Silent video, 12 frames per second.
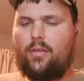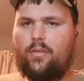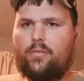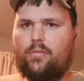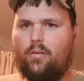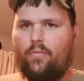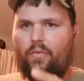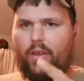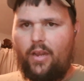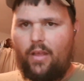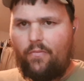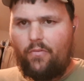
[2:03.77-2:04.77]
So if
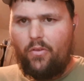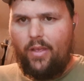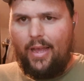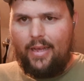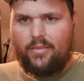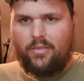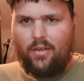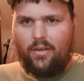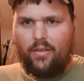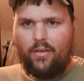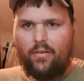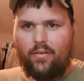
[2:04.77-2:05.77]
any of you guys
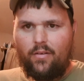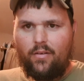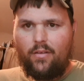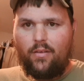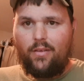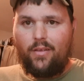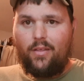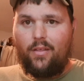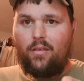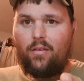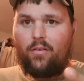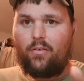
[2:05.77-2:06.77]
on here
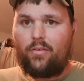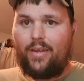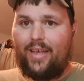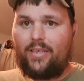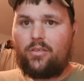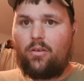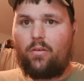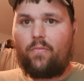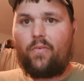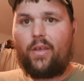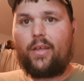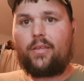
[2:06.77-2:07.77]
are NASCAR
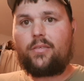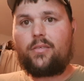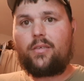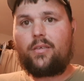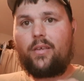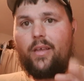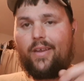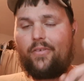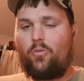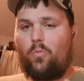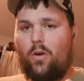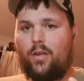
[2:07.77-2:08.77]
fans and
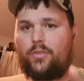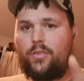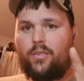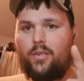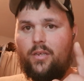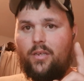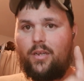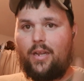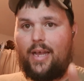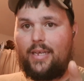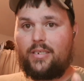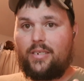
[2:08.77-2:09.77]
you watched
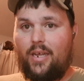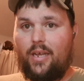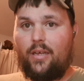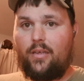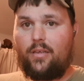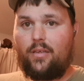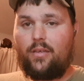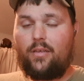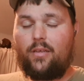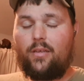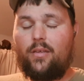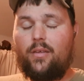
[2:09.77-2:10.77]
last night,
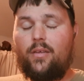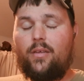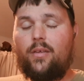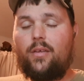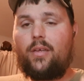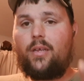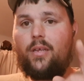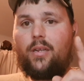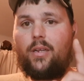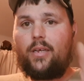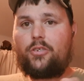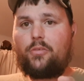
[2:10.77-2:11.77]

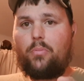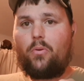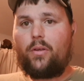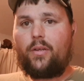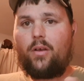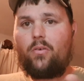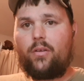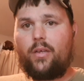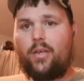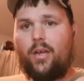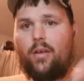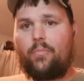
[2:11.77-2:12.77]
let your boy know in the
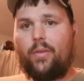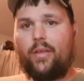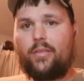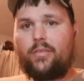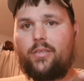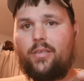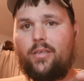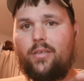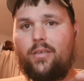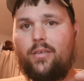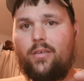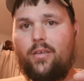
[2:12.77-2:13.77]
comments
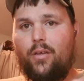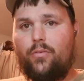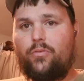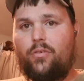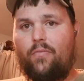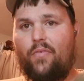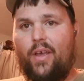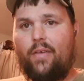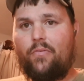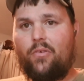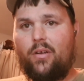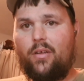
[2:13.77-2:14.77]
who's your
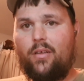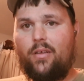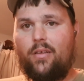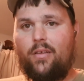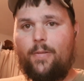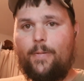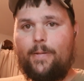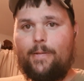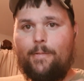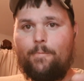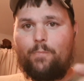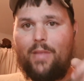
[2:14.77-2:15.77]
favorite
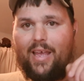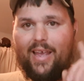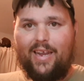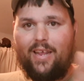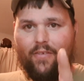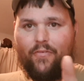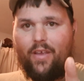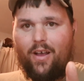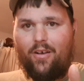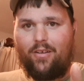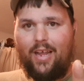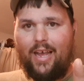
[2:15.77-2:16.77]
and if
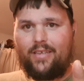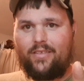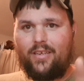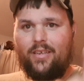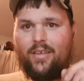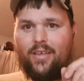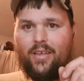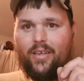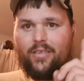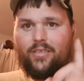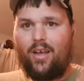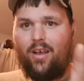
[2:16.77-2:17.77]
y'all like the
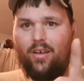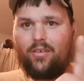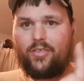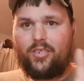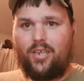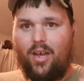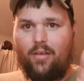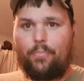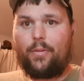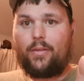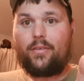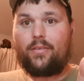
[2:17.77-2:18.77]
dog
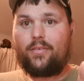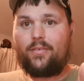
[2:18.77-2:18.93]
stomping